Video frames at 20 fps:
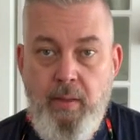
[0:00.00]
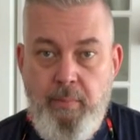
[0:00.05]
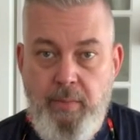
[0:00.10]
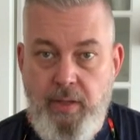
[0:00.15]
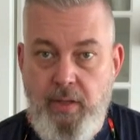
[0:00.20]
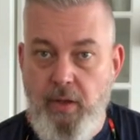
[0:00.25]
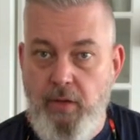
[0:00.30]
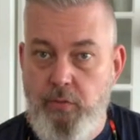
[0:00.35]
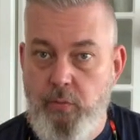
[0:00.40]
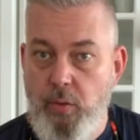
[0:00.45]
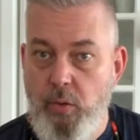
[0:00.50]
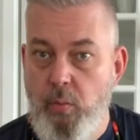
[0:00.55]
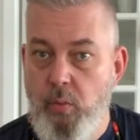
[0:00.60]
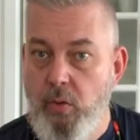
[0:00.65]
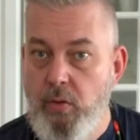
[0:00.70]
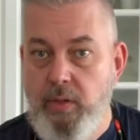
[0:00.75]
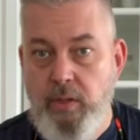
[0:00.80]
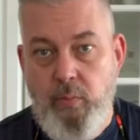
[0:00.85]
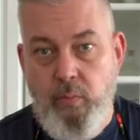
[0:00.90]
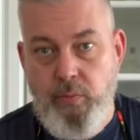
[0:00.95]
Because we were
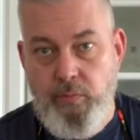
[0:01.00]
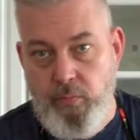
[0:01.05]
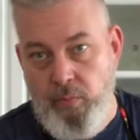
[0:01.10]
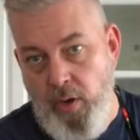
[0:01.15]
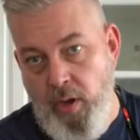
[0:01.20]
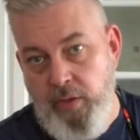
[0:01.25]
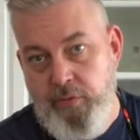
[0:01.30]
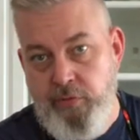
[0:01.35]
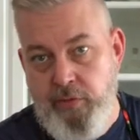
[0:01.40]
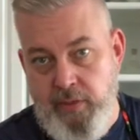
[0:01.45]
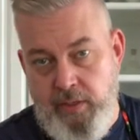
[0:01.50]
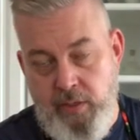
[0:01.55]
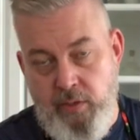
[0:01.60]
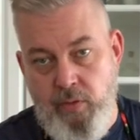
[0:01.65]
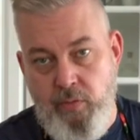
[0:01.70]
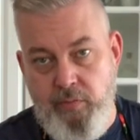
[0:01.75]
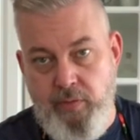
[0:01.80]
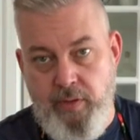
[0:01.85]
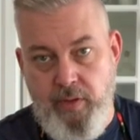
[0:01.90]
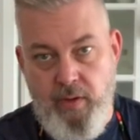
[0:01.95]
working with raw chicken
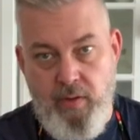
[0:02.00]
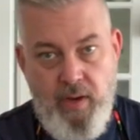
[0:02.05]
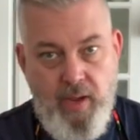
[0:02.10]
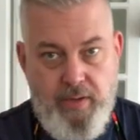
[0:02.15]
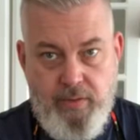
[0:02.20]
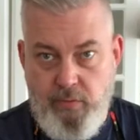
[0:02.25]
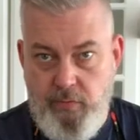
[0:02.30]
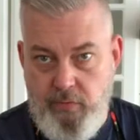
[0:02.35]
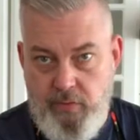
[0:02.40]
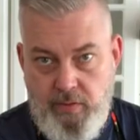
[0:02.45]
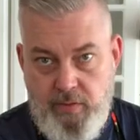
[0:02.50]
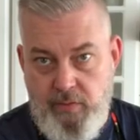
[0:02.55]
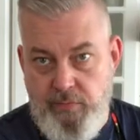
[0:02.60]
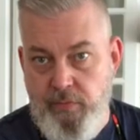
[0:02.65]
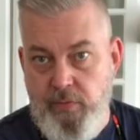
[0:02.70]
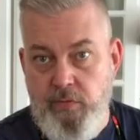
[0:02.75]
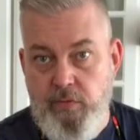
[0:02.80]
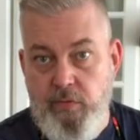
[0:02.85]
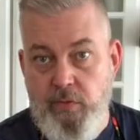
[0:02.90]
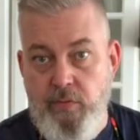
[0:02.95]
over there, I used a
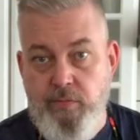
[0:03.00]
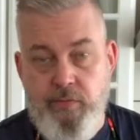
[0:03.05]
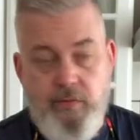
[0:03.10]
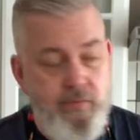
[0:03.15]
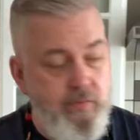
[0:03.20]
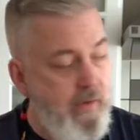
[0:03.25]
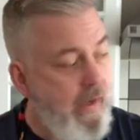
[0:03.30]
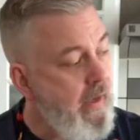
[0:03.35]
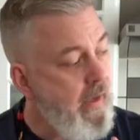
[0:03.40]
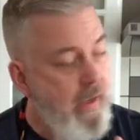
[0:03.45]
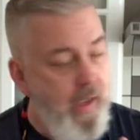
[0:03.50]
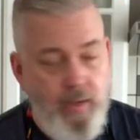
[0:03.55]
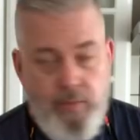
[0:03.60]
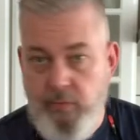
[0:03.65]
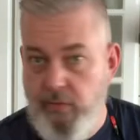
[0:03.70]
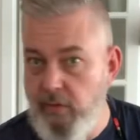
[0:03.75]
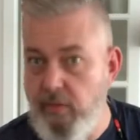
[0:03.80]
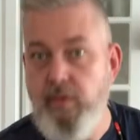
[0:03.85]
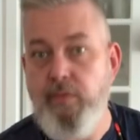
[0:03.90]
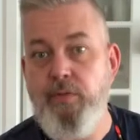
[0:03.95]
different surface, I
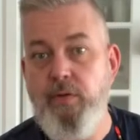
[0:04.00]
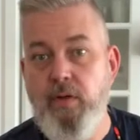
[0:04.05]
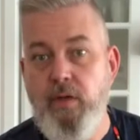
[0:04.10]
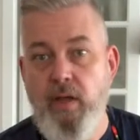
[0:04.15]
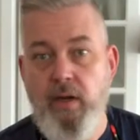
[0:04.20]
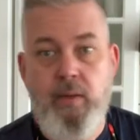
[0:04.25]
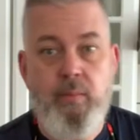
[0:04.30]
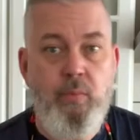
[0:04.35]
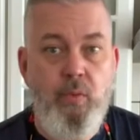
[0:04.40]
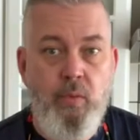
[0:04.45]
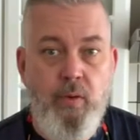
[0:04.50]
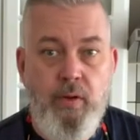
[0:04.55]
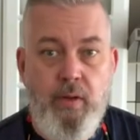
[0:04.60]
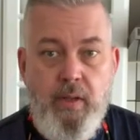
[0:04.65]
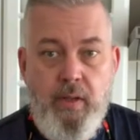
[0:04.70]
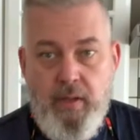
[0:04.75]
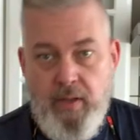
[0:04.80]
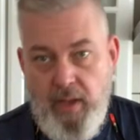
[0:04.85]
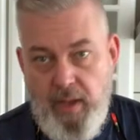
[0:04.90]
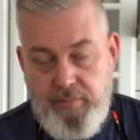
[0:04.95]
used a different cutting
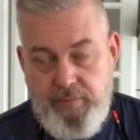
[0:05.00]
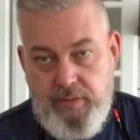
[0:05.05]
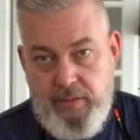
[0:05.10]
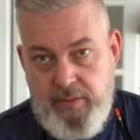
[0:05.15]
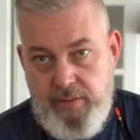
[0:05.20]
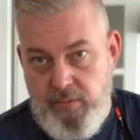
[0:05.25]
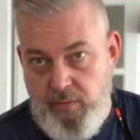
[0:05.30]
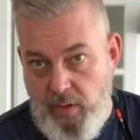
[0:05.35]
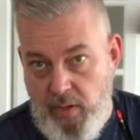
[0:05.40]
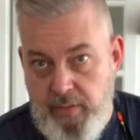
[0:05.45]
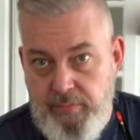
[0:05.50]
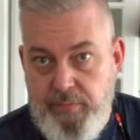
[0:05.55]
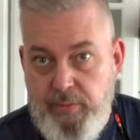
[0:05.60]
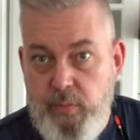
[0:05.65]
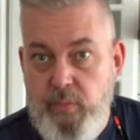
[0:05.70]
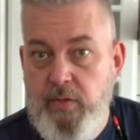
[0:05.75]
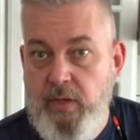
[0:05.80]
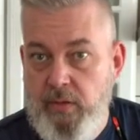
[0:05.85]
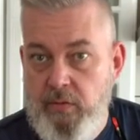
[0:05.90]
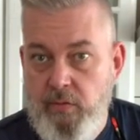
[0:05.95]
board, I've cleaned all of the
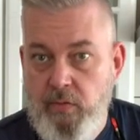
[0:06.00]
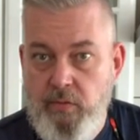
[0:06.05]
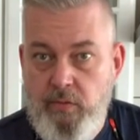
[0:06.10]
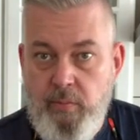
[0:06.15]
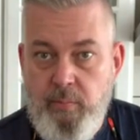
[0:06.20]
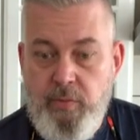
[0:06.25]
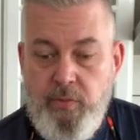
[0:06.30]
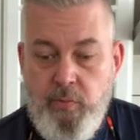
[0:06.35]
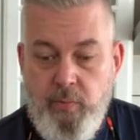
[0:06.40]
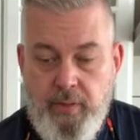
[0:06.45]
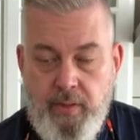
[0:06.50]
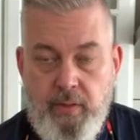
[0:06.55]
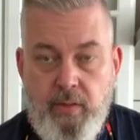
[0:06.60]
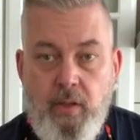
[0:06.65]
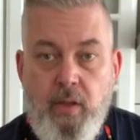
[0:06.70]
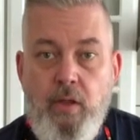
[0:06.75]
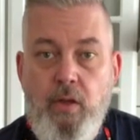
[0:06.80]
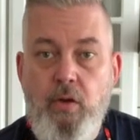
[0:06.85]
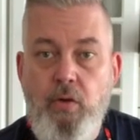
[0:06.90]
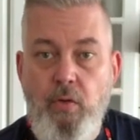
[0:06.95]
utensils in
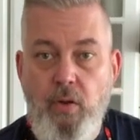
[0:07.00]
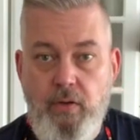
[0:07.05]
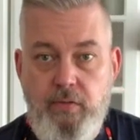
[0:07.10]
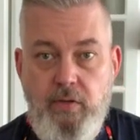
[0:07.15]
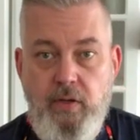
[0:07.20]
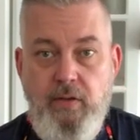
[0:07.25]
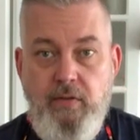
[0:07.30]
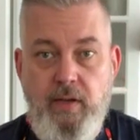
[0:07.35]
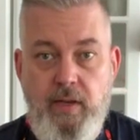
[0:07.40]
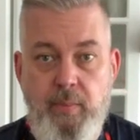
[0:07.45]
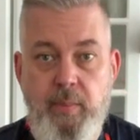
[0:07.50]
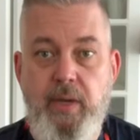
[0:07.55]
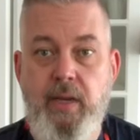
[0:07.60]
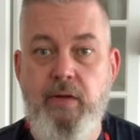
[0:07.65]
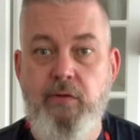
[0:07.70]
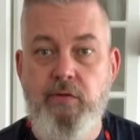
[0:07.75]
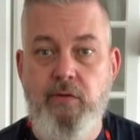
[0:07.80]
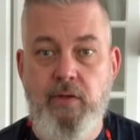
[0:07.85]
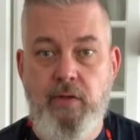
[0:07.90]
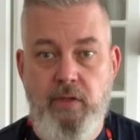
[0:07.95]
between.
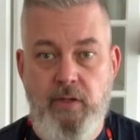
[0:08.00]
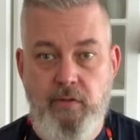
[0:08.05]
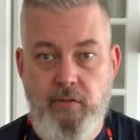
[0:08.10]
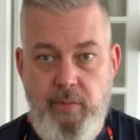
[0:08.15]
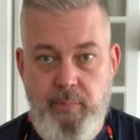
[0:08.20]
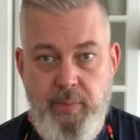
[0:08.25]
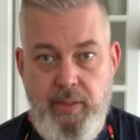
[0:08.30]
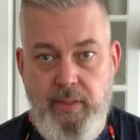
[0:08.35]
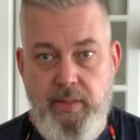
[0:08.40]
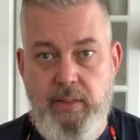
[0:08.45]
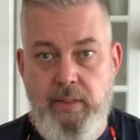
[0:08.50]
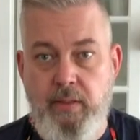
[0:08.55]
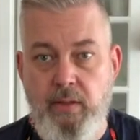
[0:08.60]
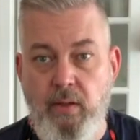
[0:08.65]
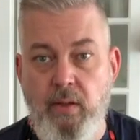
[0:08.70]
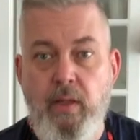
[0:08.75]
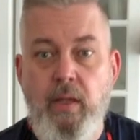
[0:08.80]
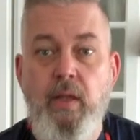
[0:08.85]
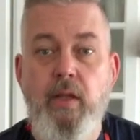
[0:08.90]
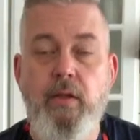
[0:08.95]
Cross-contamination is a big
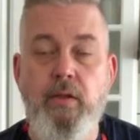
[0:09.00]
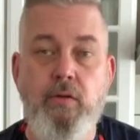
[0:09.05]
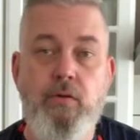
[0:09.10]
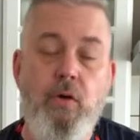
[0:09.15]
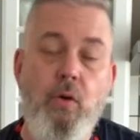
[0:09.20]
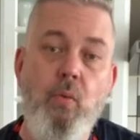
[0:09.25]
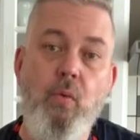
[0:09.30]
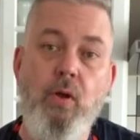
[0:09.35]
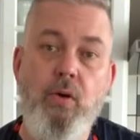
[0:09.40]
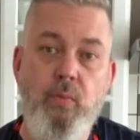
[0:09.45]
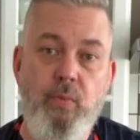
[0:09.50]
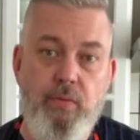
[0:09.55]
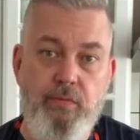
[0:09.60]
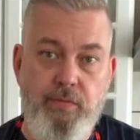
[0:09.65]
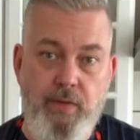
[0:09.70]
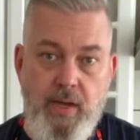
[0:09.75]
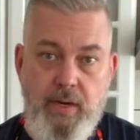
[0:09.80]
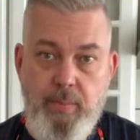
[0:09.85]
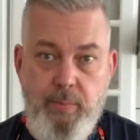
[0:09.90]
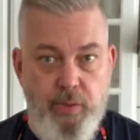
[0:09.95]
deal. You don't want to
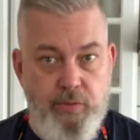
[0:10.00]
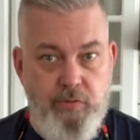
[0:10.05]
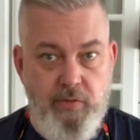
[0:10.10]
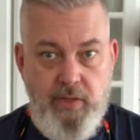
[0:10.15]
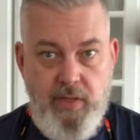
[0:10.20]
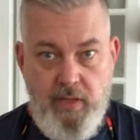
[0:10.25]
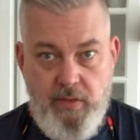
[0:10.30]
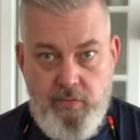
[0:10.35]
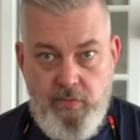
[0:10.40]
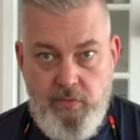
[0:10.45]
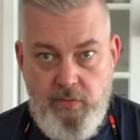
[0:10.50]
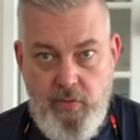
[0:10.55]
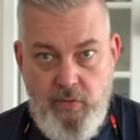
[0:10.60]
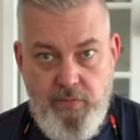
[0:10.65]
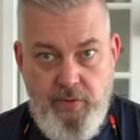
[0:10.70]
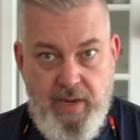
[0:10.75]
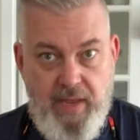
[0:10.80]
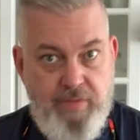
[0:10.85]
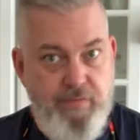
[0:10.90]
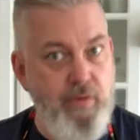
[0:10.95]
invite a bunch of guests
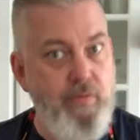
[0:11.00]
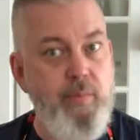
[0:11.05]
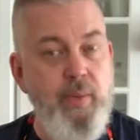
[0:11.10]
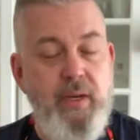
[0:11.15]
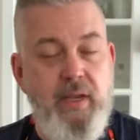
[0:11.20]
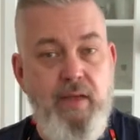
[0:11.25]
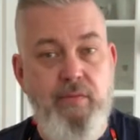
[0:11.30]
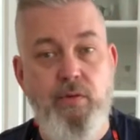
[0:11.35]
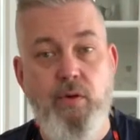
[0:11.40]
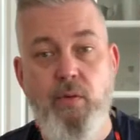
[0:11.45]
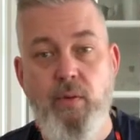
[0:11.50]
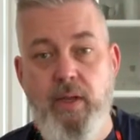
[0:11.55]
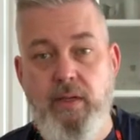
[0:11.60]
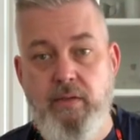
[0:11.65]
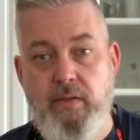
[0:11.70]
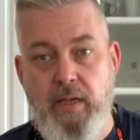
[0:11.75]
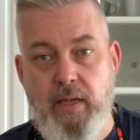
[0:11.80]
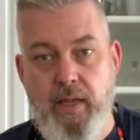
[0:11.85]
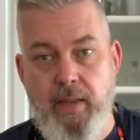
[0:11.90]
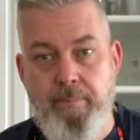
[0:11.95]
over, have everybody have a
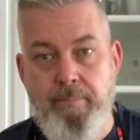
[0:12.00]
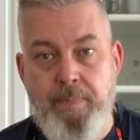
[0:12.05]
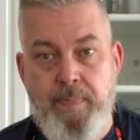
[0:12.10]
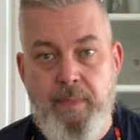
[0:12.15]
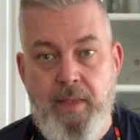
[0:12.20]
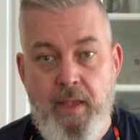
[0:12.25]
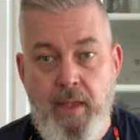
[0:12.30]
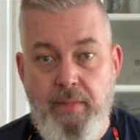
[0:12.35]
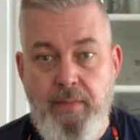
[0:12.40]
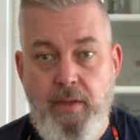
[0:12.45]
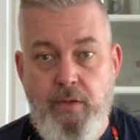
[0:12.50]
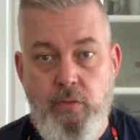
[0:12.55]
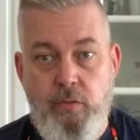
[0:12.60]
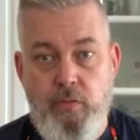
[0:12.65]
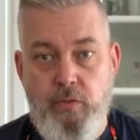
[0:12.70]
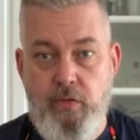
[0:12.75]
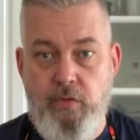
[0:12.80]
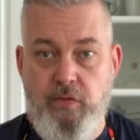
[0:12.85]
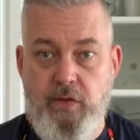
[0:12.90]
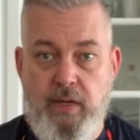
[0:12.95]
great time, and then
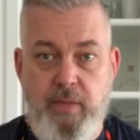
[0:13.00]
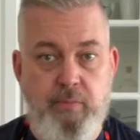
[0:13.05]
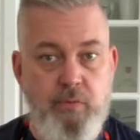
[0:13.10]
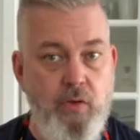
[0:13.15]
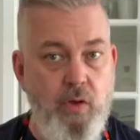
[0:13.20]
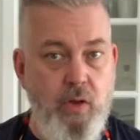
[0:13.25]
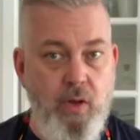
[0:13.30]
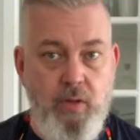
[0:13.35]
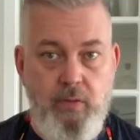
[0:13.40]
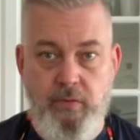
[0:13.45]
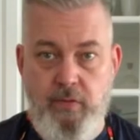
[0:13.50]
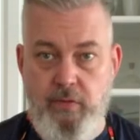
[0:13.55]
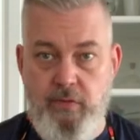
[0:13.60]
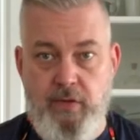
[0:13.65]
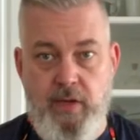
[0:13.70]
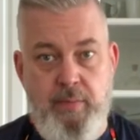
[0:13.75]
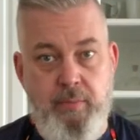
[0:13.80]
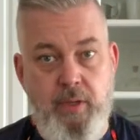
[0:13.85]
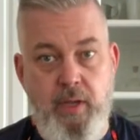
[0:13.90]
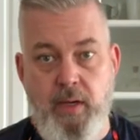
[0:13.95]
use the same tongs, the
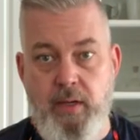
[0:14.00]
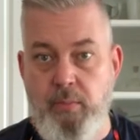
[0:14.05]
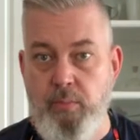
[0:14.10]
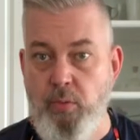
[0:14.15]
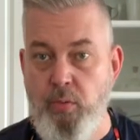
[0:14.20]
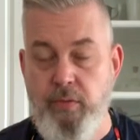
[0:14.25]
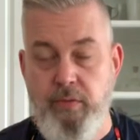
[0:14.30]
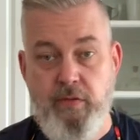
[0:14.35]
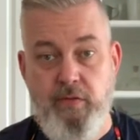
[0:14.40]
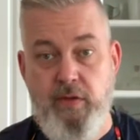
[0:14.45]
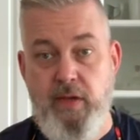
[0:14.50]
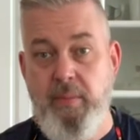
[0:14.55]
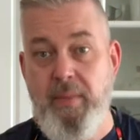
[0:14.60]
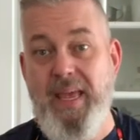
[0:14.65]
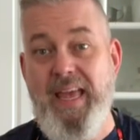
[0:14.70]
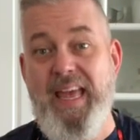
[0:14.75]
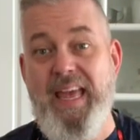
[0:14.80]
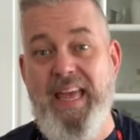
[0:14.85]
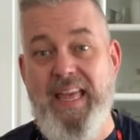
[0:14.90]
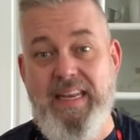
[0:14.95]
same cutting board, the
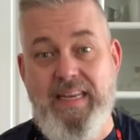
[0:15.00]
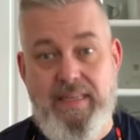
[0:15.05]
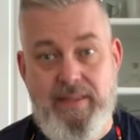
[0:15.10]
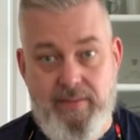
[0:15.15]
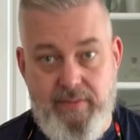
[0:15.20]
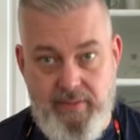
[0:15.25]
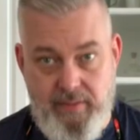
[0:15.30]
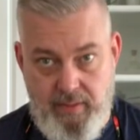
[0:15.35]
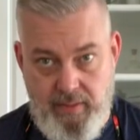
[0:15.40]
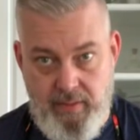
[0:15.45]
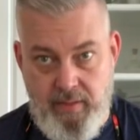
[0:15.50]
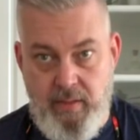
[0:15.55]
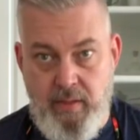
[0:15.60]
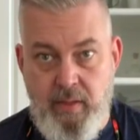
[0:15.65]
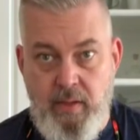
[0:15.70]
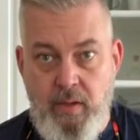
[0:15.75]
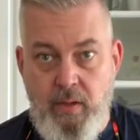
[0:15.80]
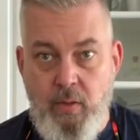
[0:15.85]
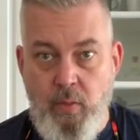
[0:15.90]
same anything